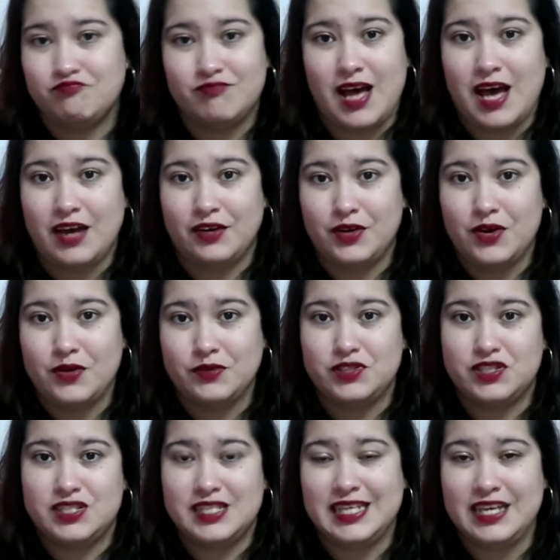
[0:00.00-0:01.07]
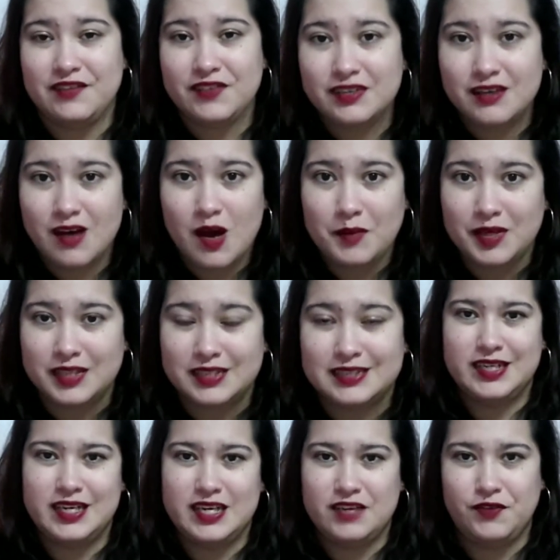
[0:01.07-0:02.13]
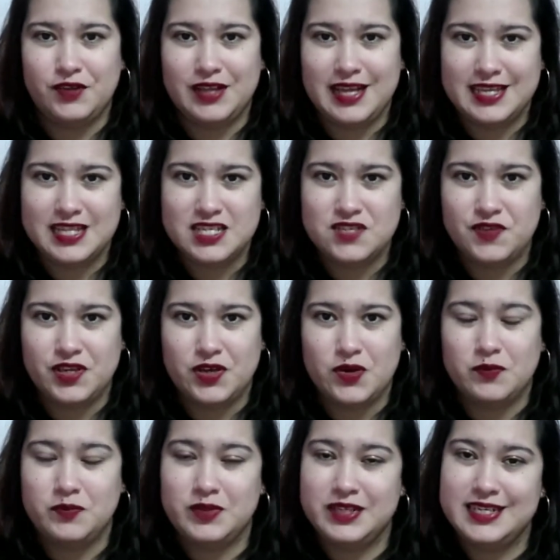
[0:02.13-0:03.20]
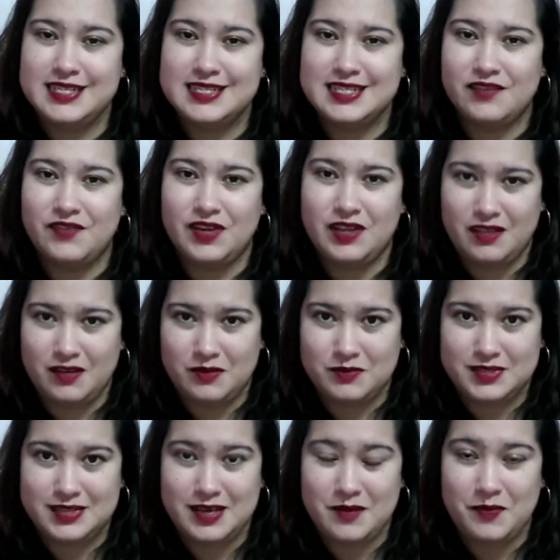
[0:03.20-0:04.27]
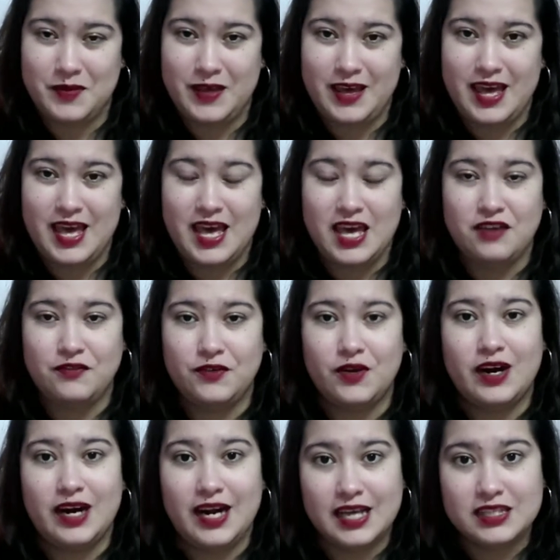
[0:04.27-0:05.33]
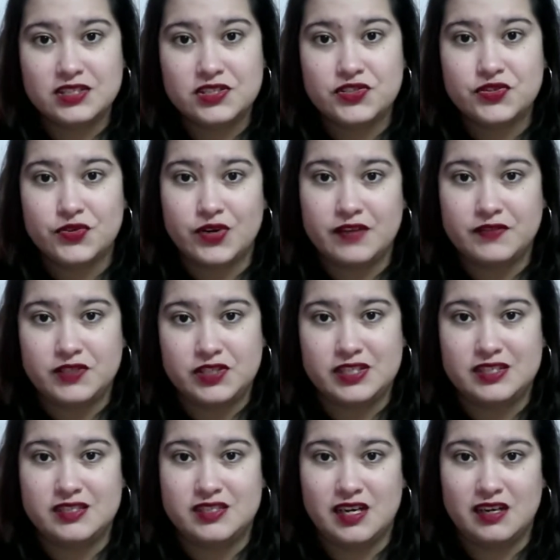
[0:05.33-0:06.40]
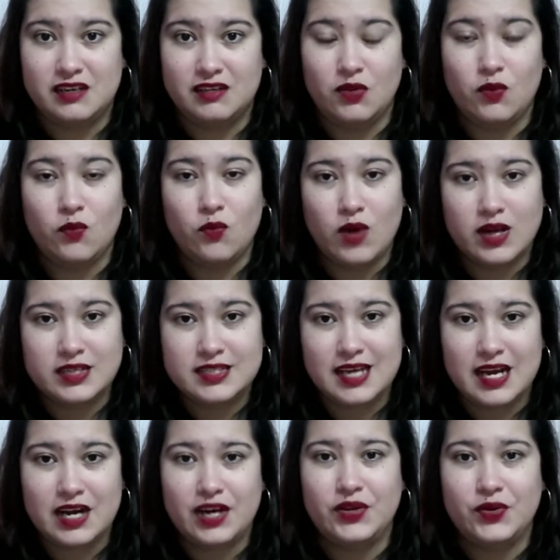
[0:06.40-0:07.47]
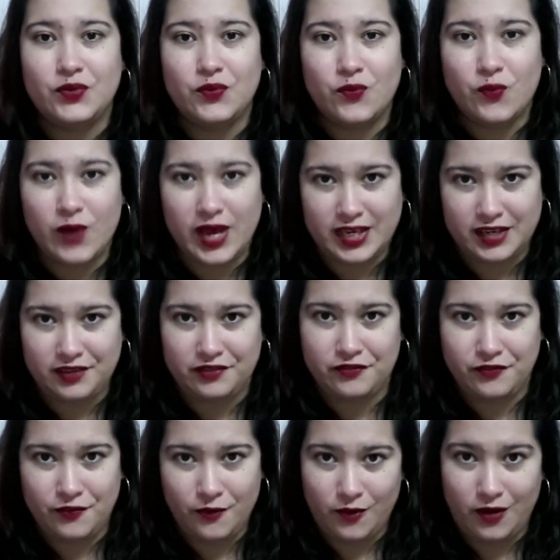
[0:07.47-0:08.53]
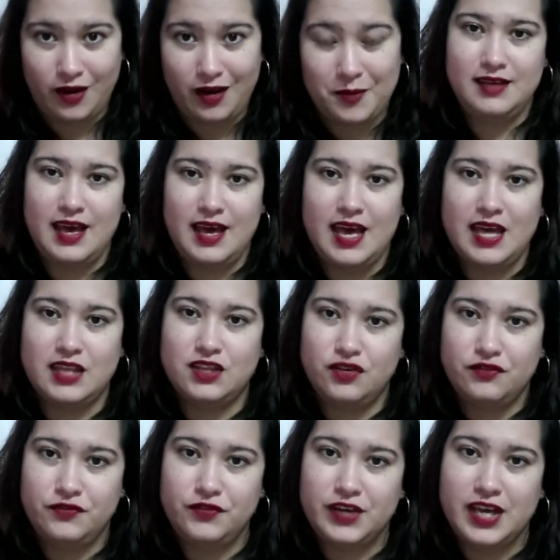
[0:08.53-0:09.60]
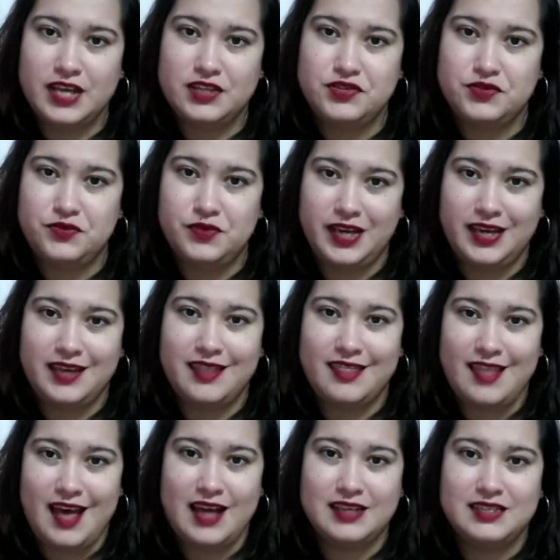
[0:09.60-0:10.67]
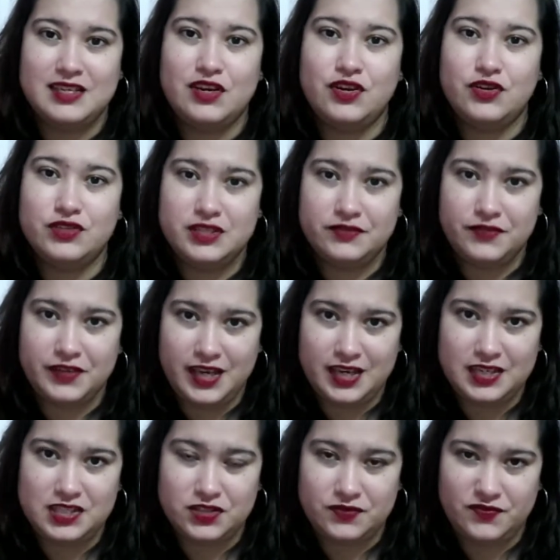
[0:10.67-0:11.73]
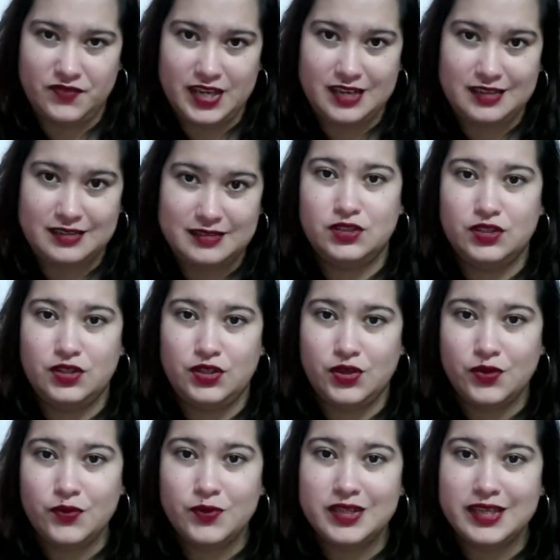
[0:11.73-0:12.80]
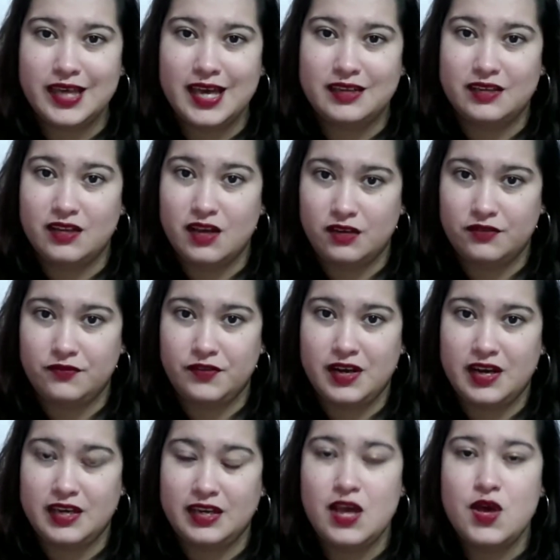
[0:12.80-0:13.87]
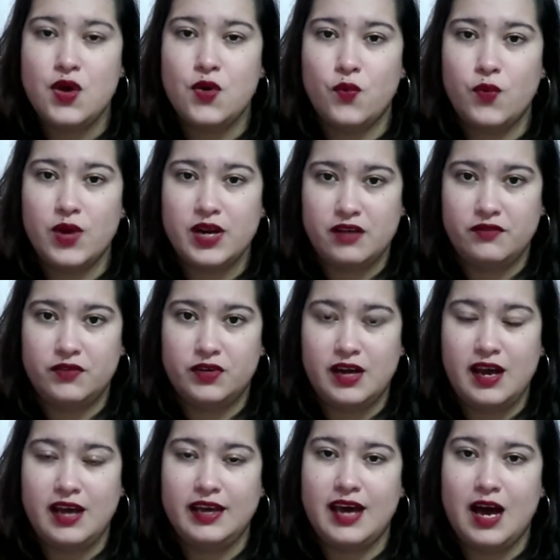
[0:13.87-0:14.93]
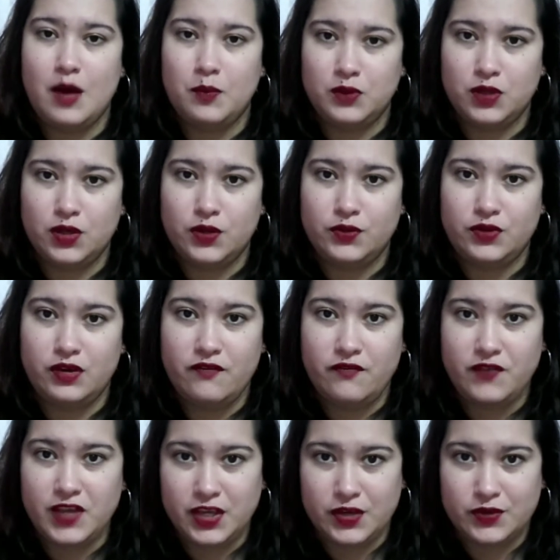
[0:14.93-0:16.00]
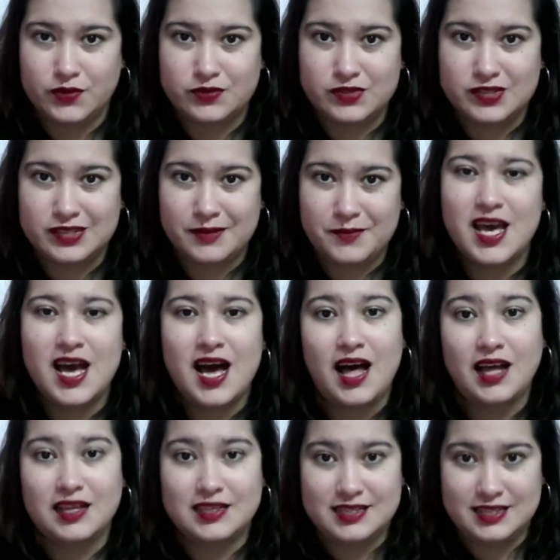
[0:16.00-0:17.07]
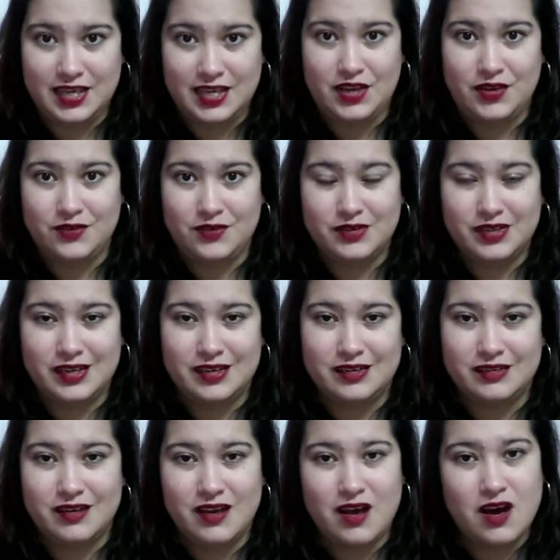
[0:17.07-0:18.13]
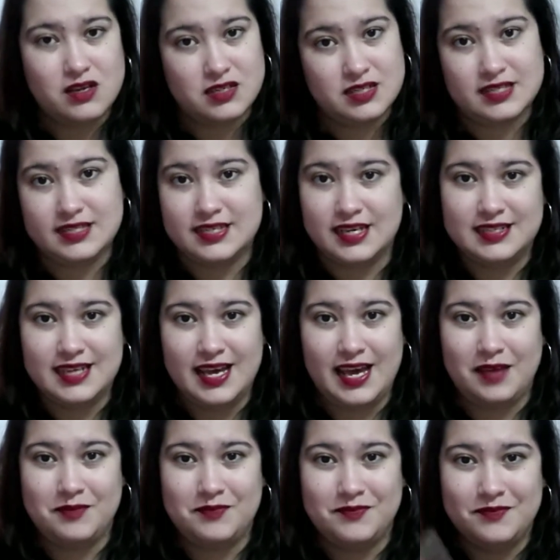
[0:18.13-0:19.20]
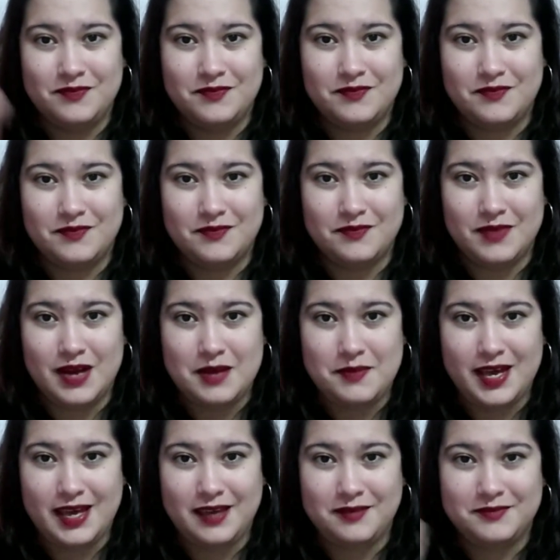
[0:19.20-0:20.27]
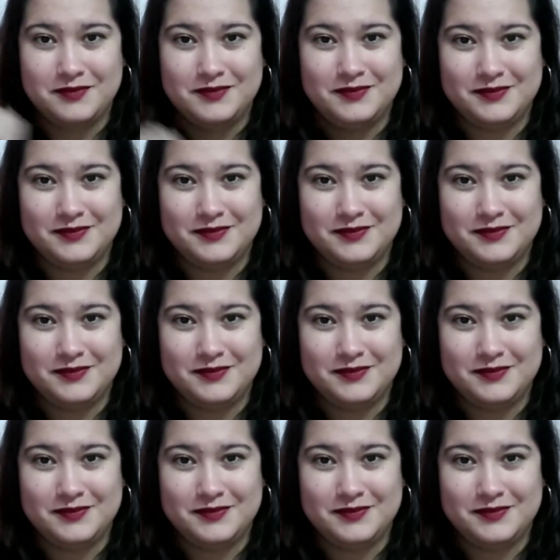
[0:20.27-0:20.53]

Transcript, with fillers: I don't know just leave a comment if you like this video please give it a thumbs up if you are not subscribed to this channel what are you waiting for and don't forget to ring that notification bell you will get notified whenever I upload videos I'll see you again on Sunday bye bye